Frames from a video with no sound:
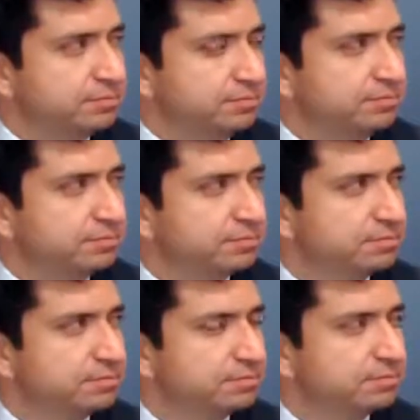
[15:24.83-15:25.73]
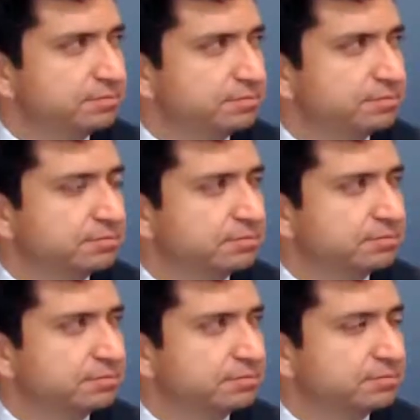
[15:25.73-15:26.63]

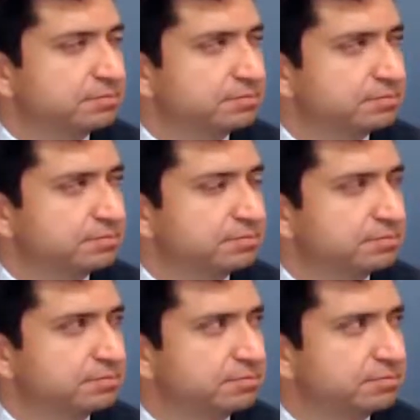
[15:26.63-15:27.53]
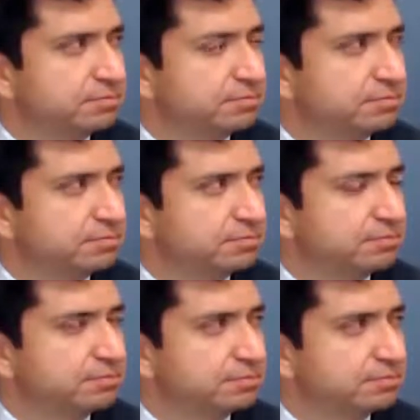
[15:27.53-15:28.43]

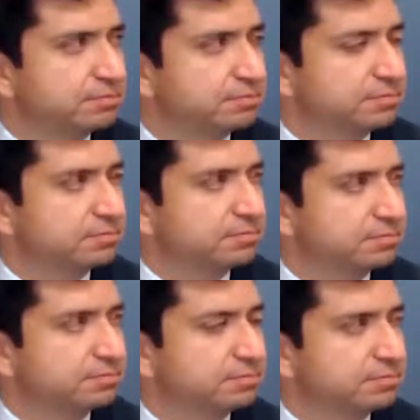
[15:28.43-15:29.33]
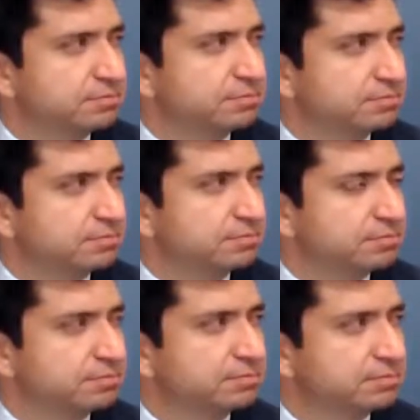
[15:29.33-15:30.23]

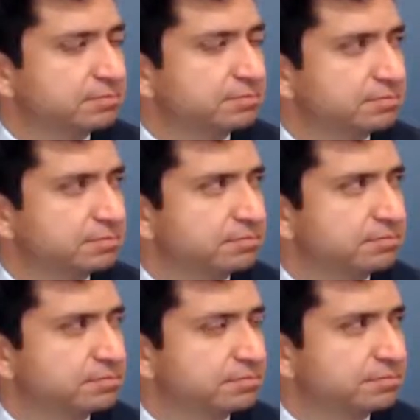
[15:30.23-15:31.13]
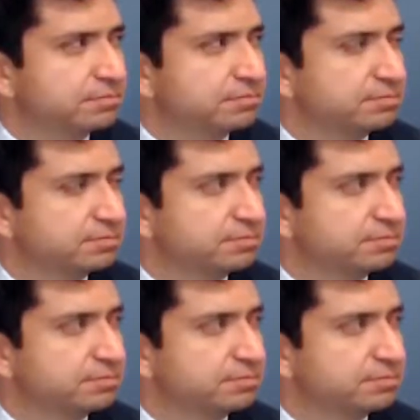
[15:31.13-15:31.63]
No words are spoken by the person on screen.